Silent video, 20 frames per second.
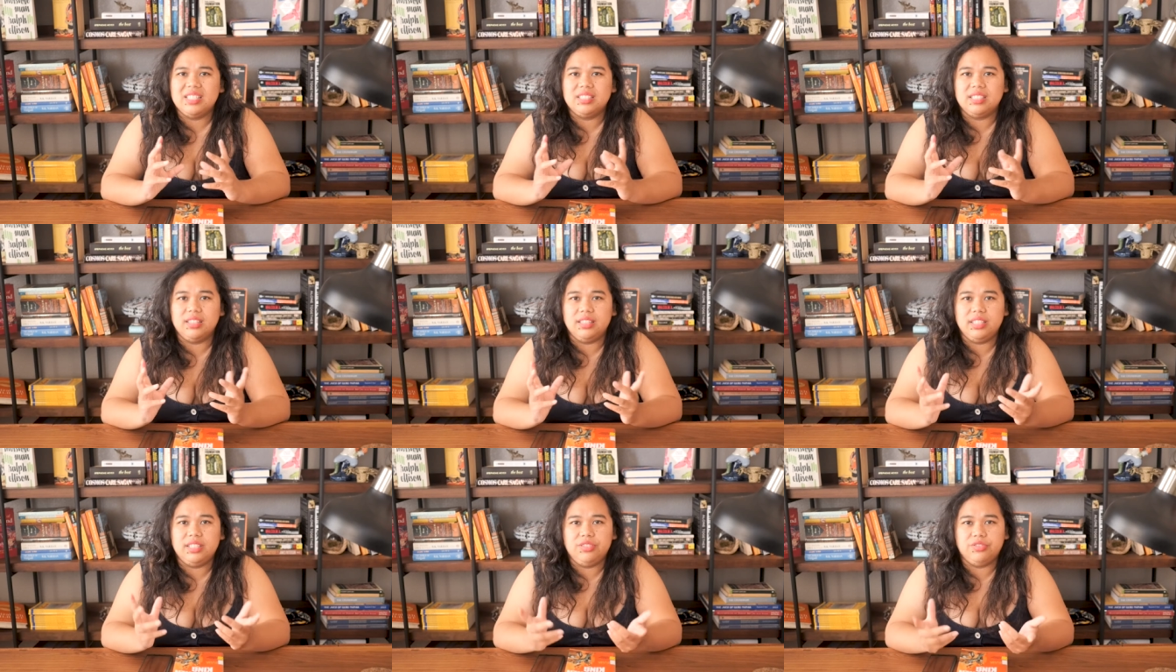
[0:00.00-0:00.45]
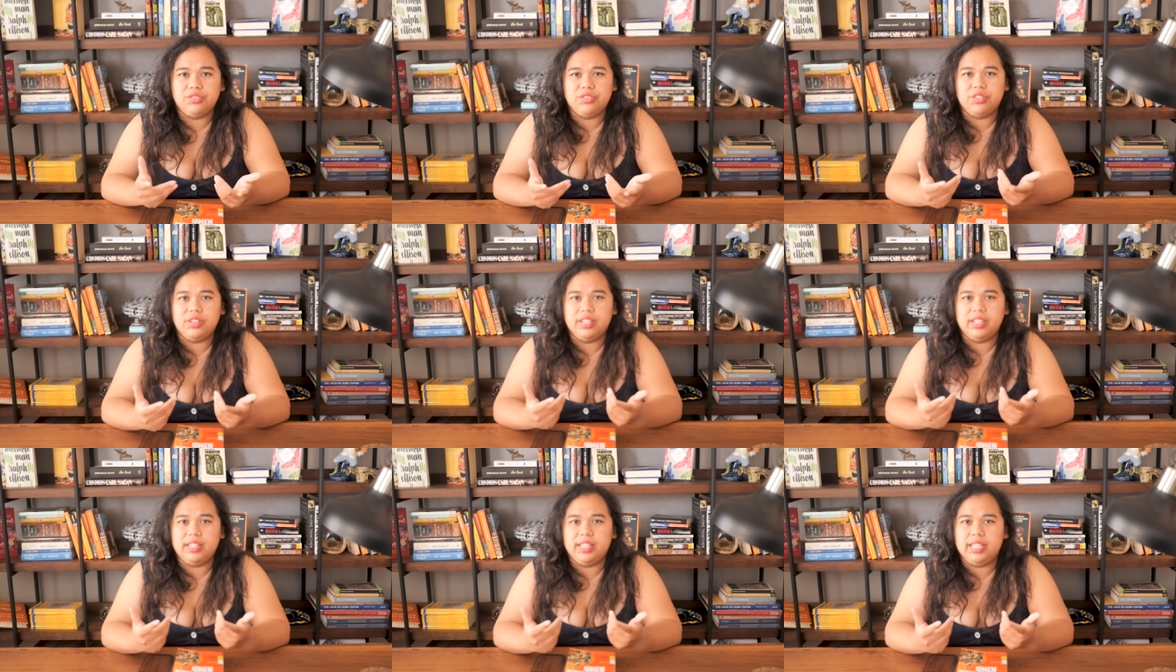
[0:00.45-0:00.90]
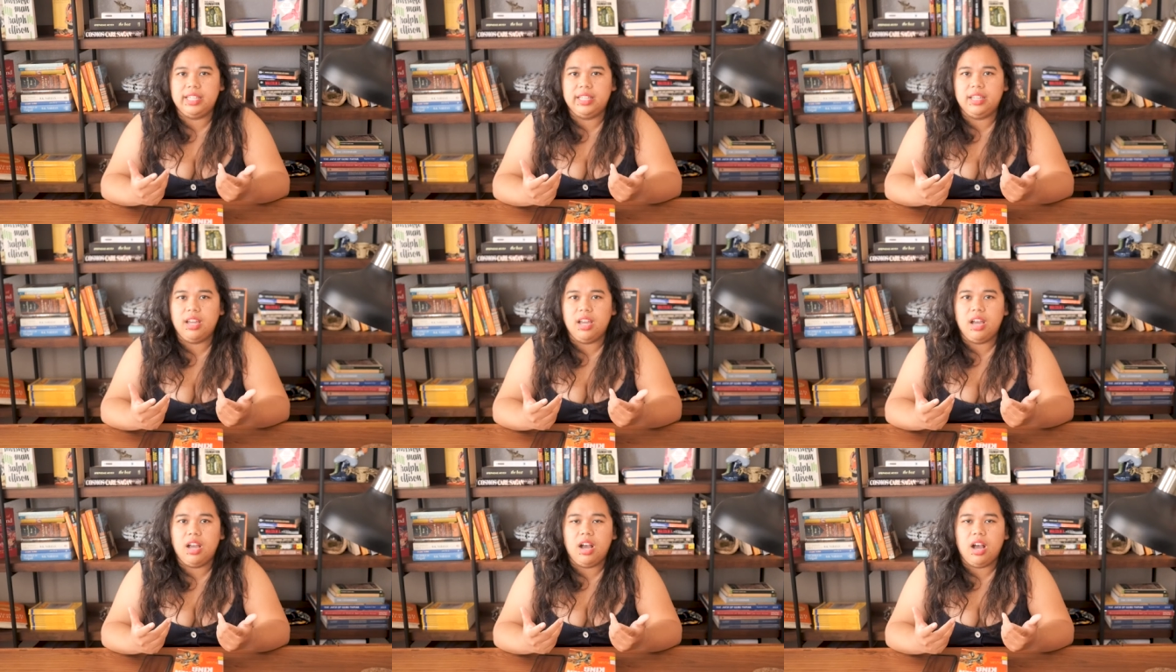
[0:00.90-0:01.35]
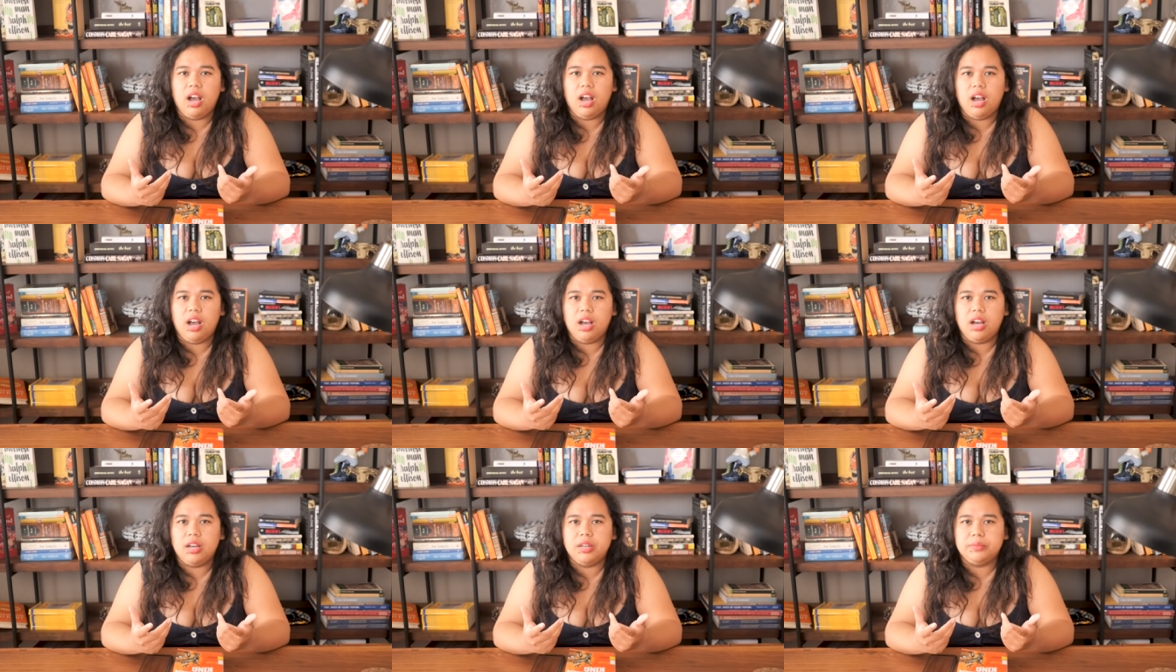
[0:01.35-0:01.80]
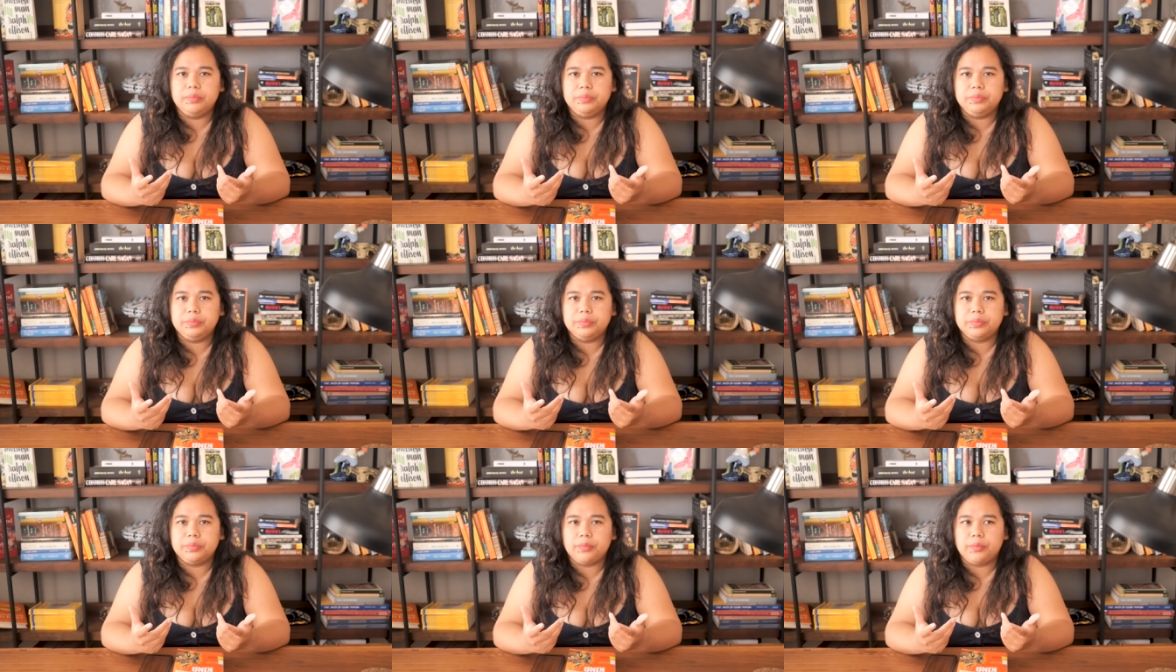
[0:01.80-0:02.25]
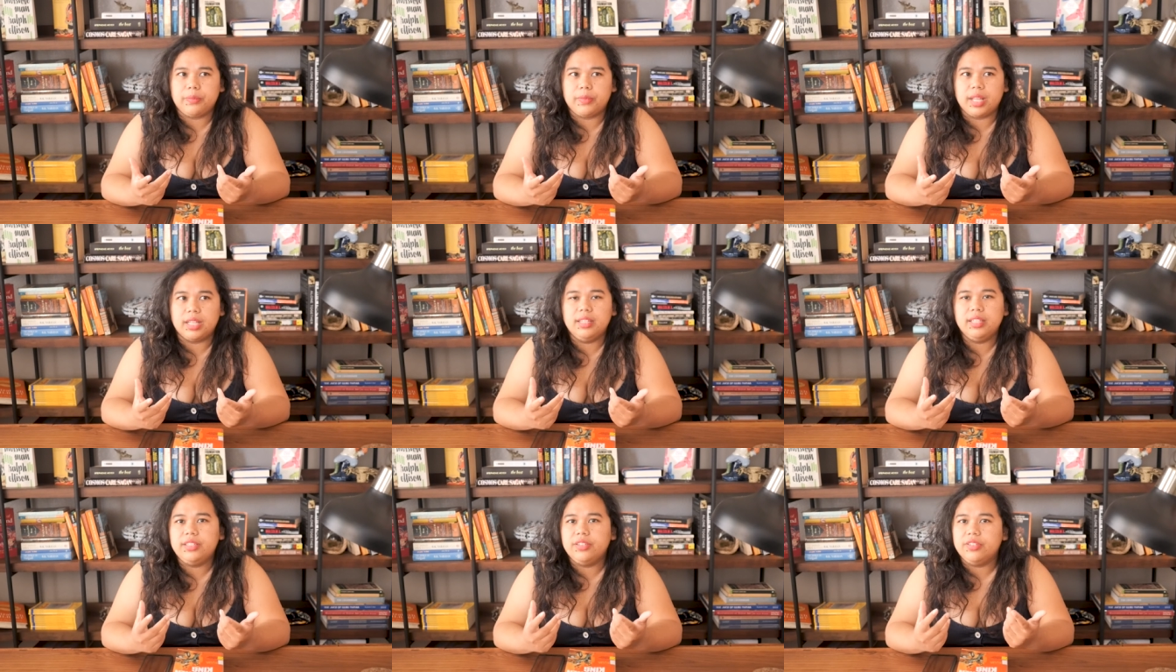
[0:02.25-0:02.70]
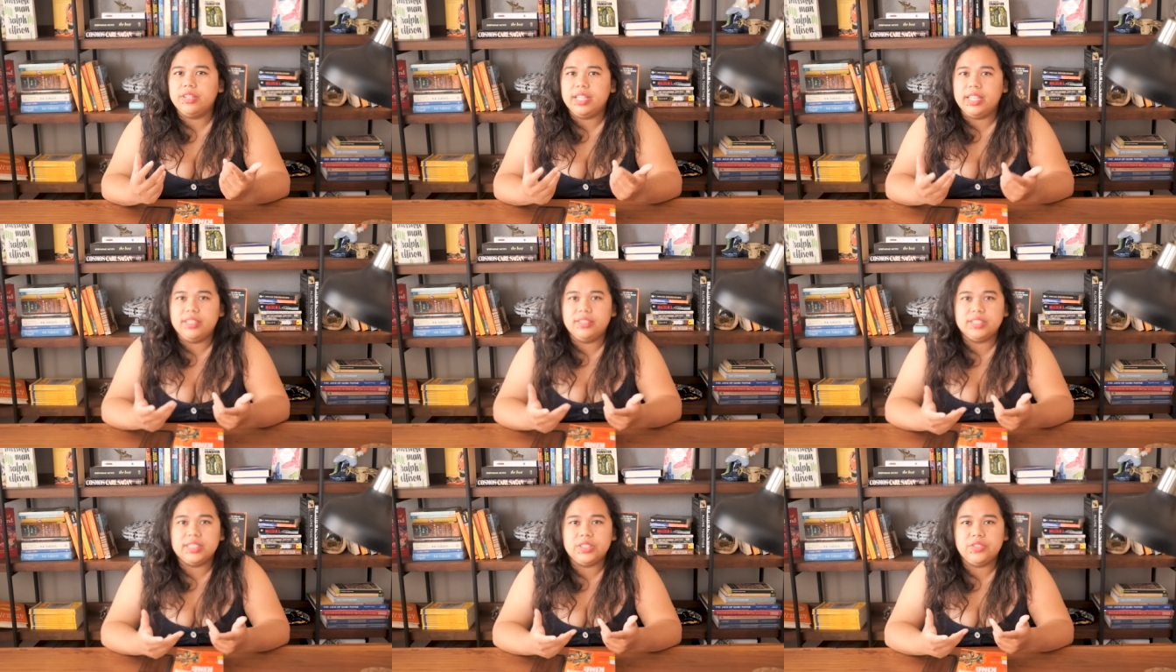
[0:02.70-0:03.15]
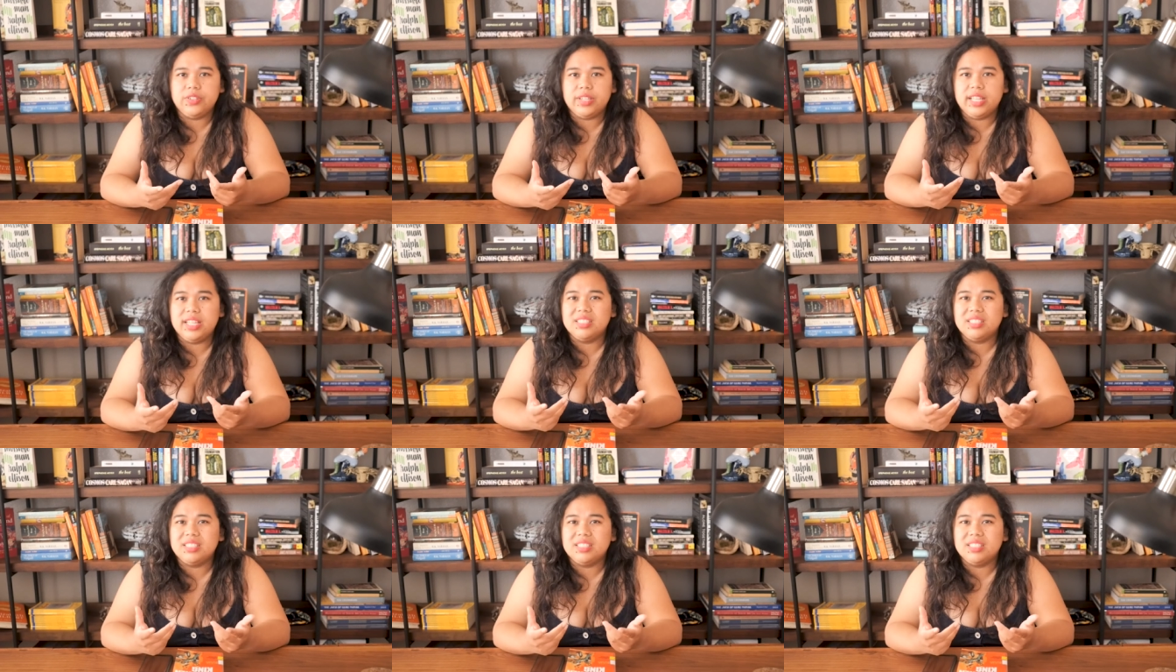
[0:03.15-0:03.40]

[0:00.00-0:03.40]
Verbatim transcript: this literary um, literary industry.